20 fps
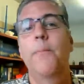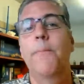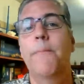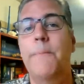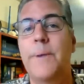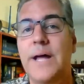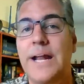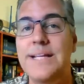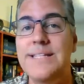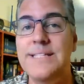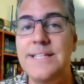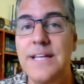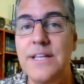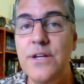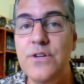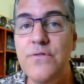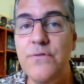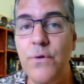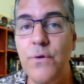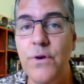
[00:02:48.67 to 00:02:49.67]
But I said
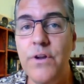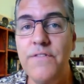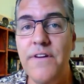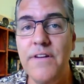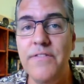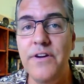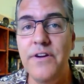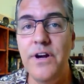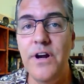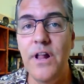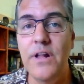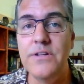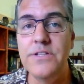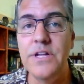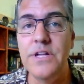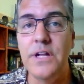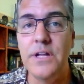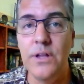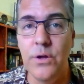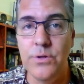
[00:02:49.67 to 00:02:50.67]
there's $4,500
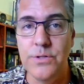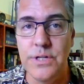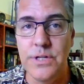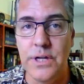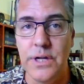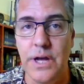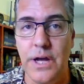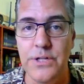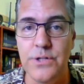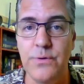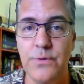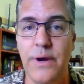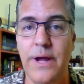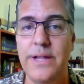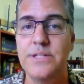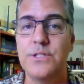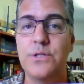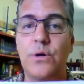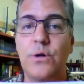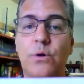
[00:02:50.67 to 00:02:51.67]
in closing costs,
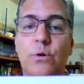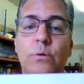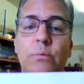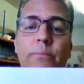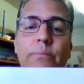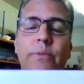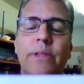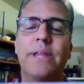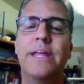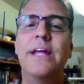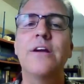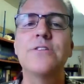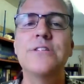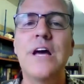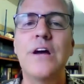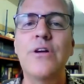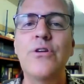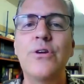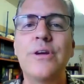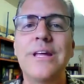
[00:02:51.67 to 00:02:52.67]
right? So here's
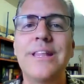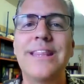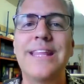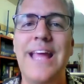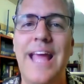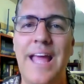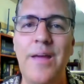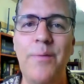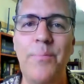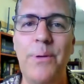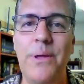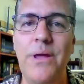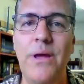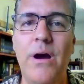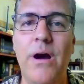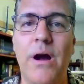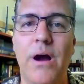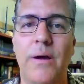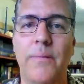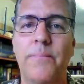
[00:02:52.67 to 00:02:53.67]
how you get the
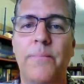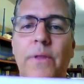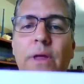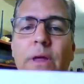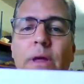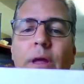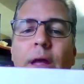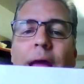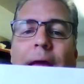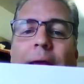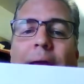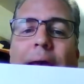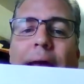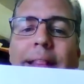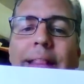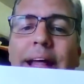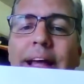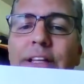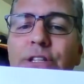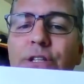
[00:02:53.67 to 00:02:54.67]
APR. Add
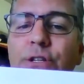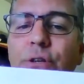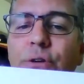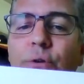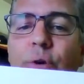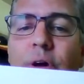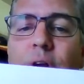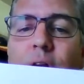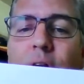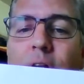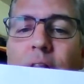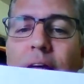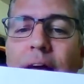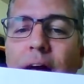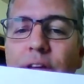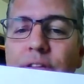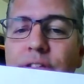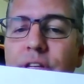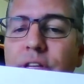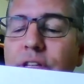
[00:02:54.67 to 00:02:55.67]
that
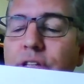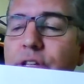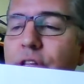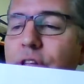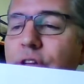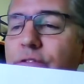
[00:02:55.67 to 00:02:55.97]
$200,000 to the